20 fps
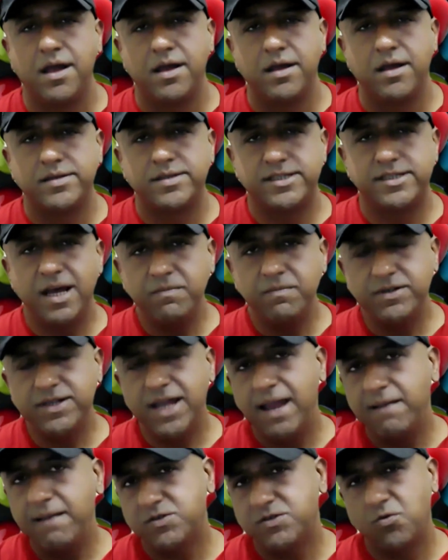
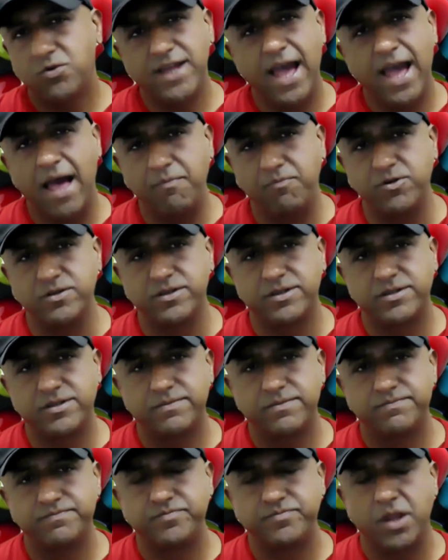Sometimes what
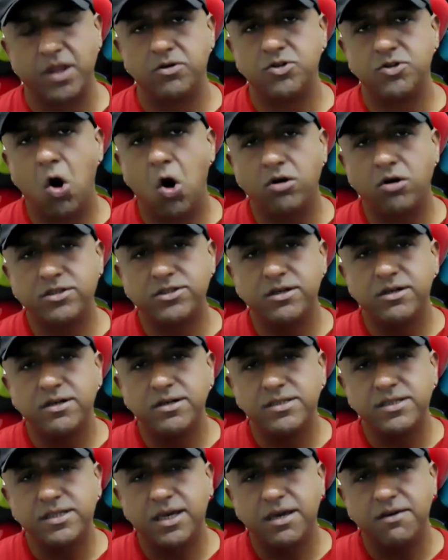happens,
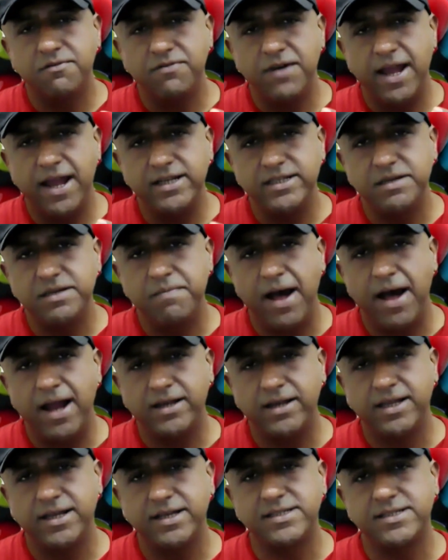doctors give
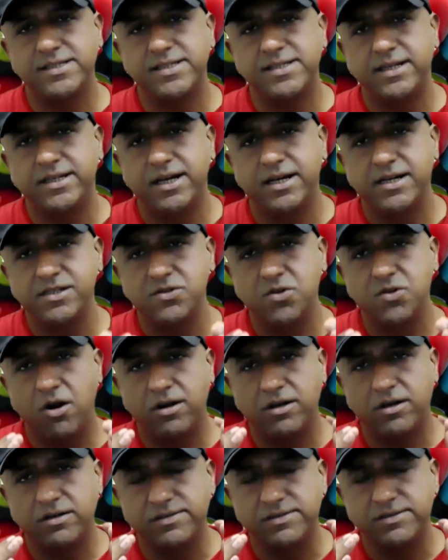antibiotics that are
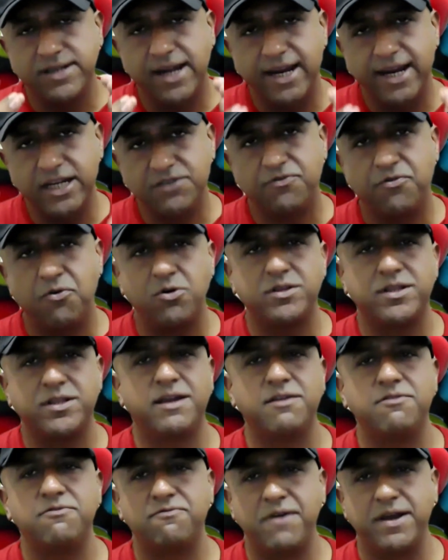not right for
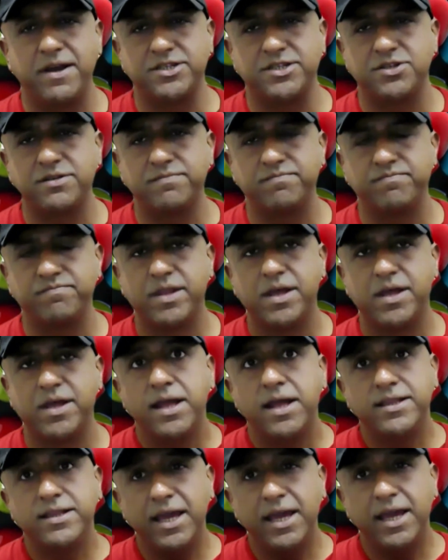the infection.
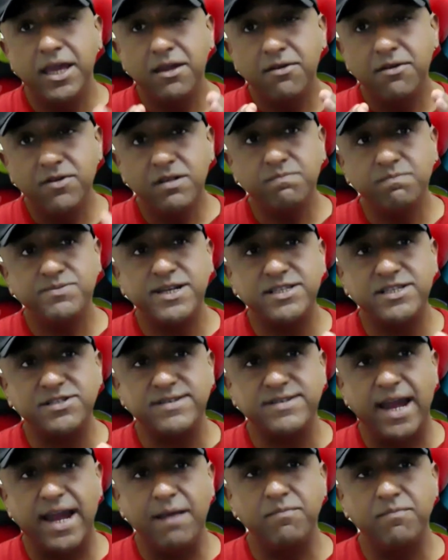They even
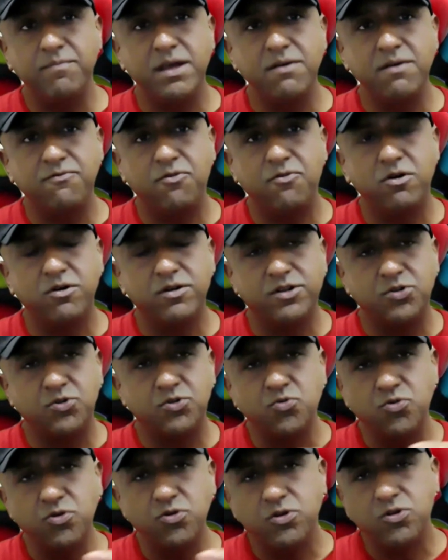prescribe them for
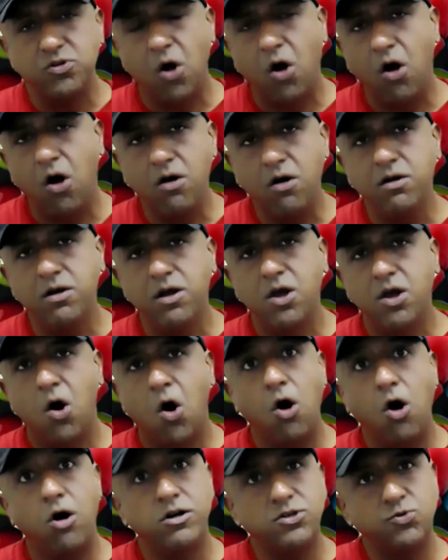too long
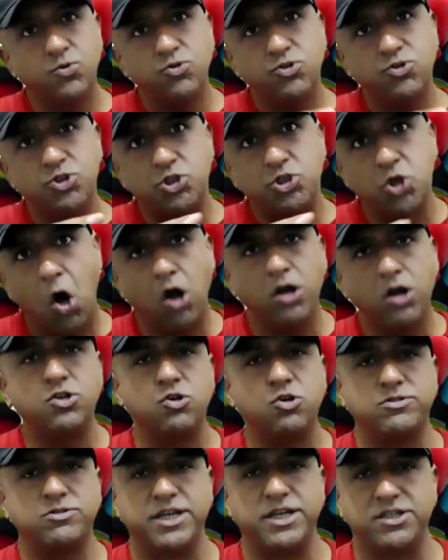or too
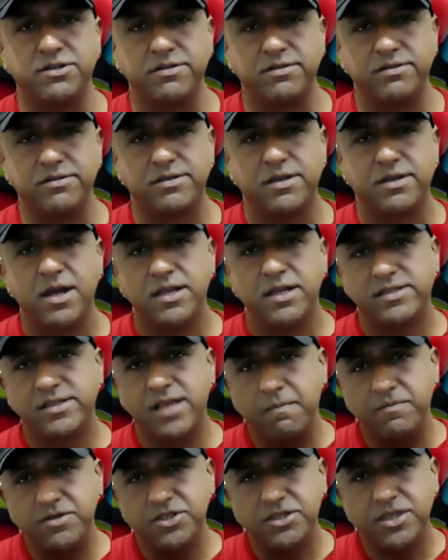short durations.
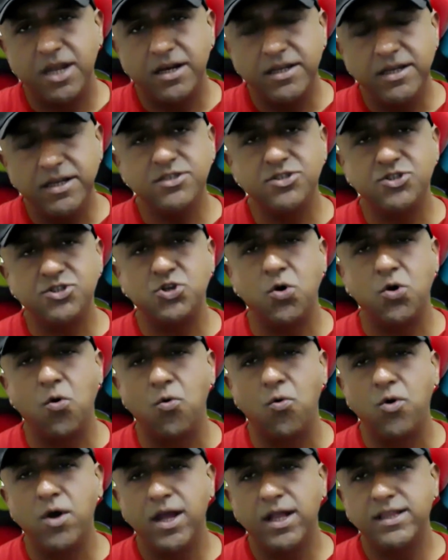Some studies
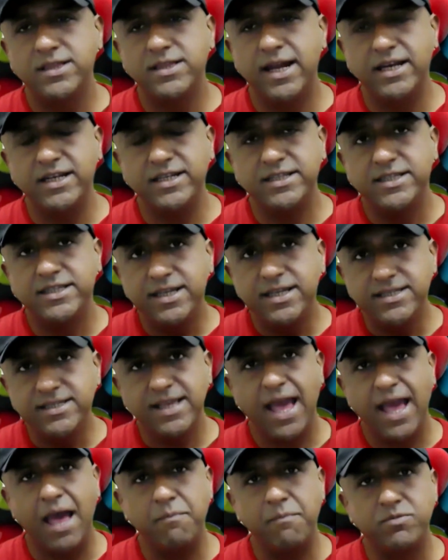show that
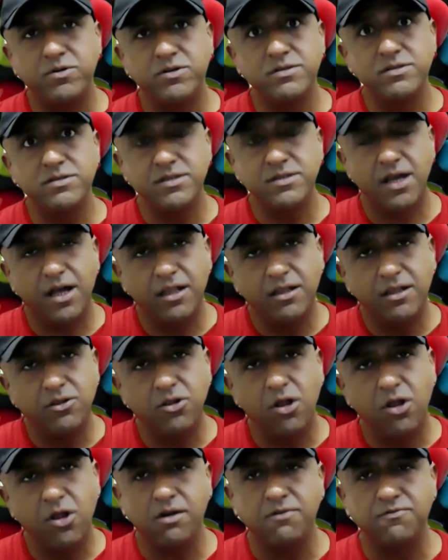this happens a
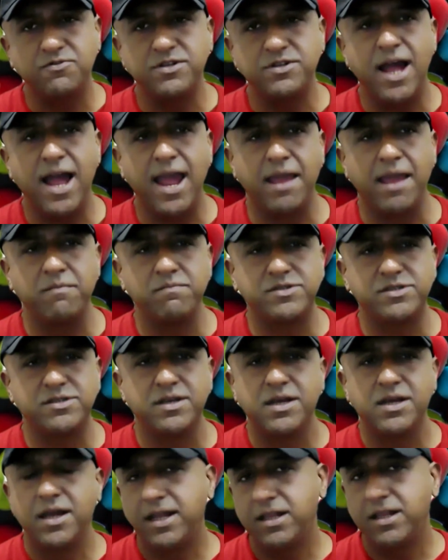lot of
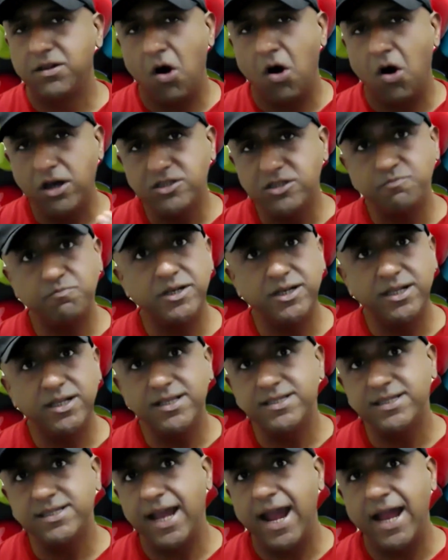times in
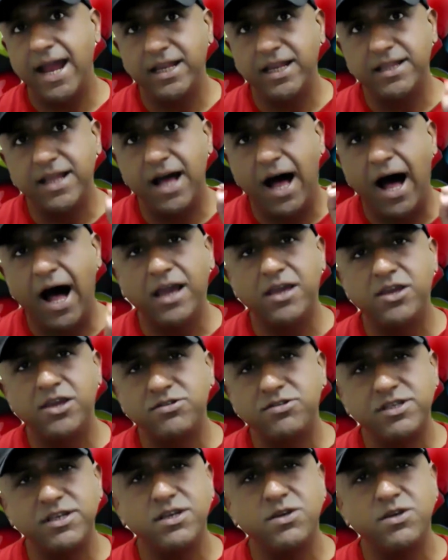hospitals and in the
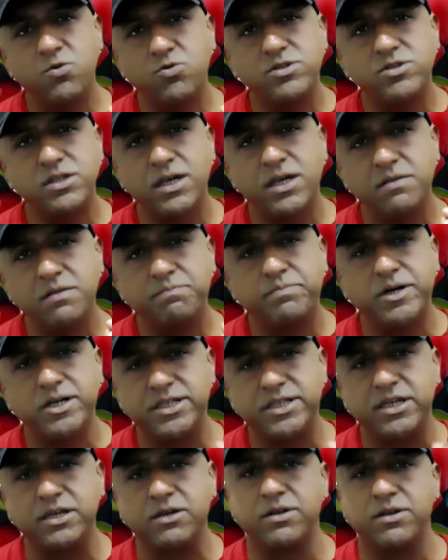ICUs in
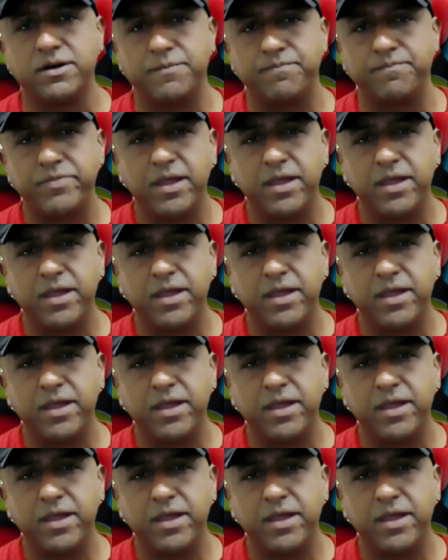particular.